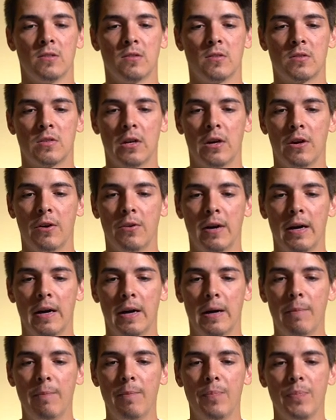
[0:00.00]

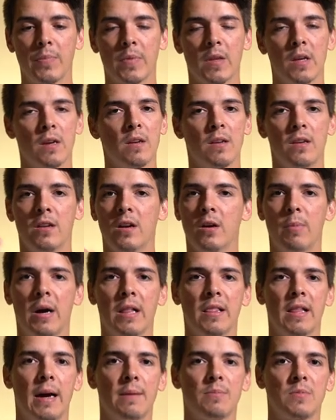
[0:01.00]
So, you know, my
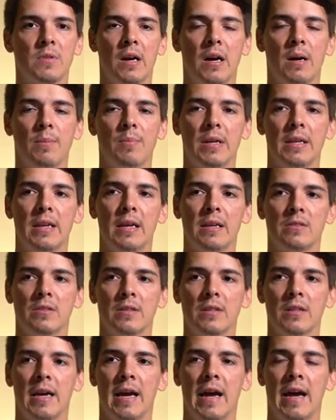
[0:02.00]
laptop, it
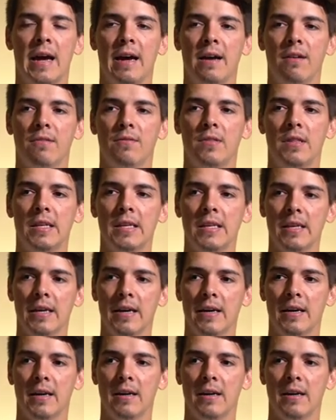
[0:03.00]
doesn't have the